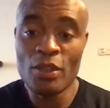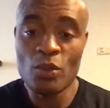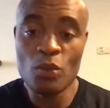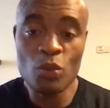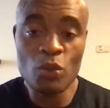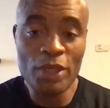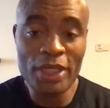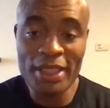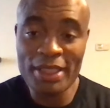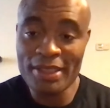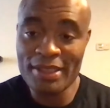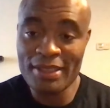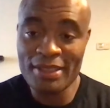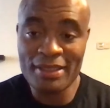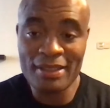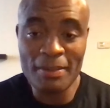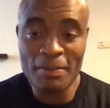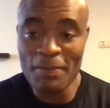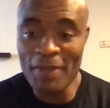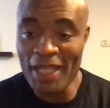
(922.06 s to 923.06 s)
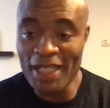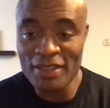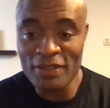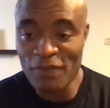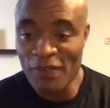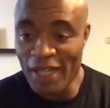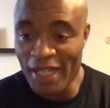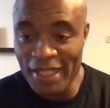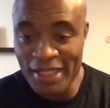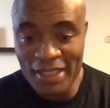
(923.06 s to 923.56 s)
with the
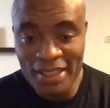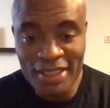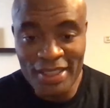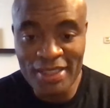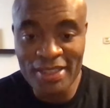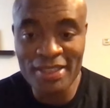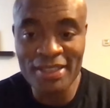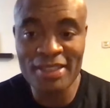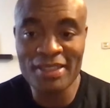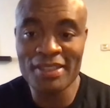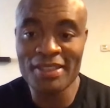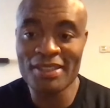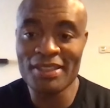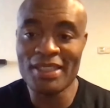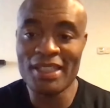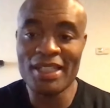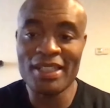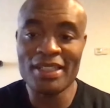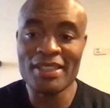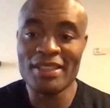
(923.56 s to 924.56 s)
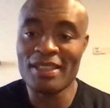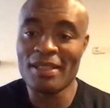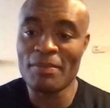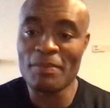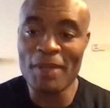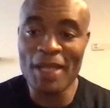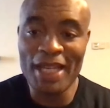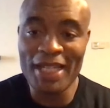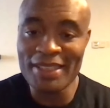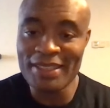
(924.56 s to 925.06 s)
best fighters and the
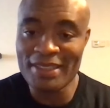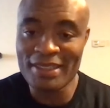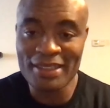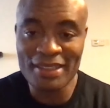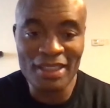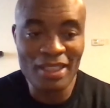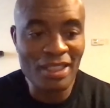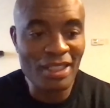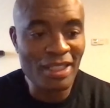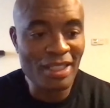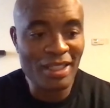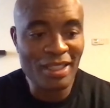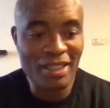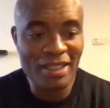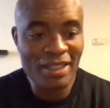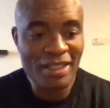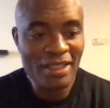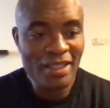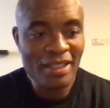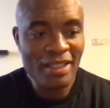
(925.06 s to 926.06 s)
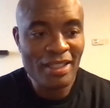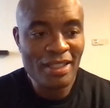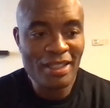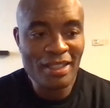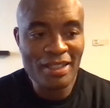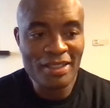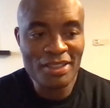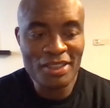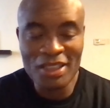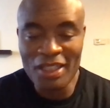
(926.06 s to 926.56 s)
best
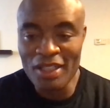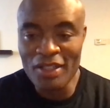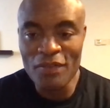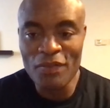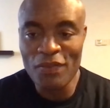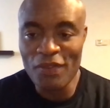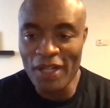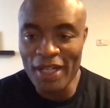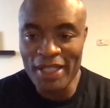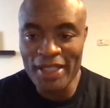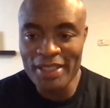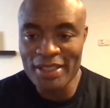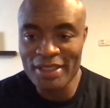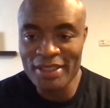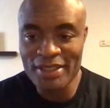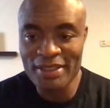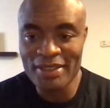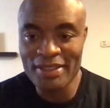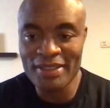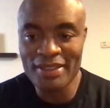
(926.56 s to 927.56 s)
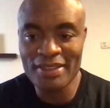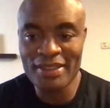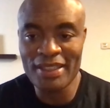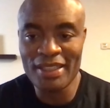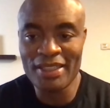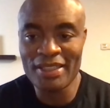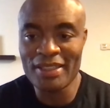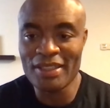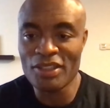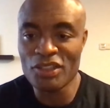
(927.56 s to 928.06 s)
young fighters
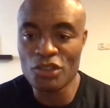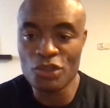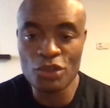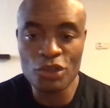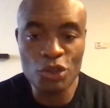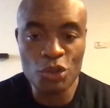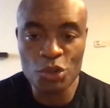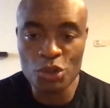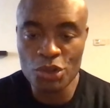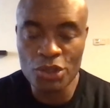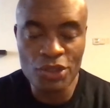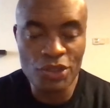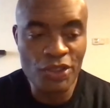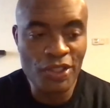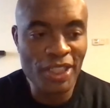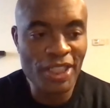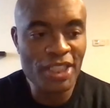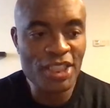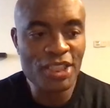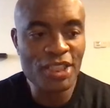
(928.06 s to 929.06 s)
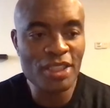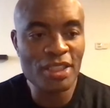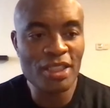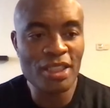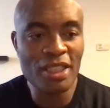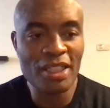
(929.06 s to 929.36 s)
in the new generation.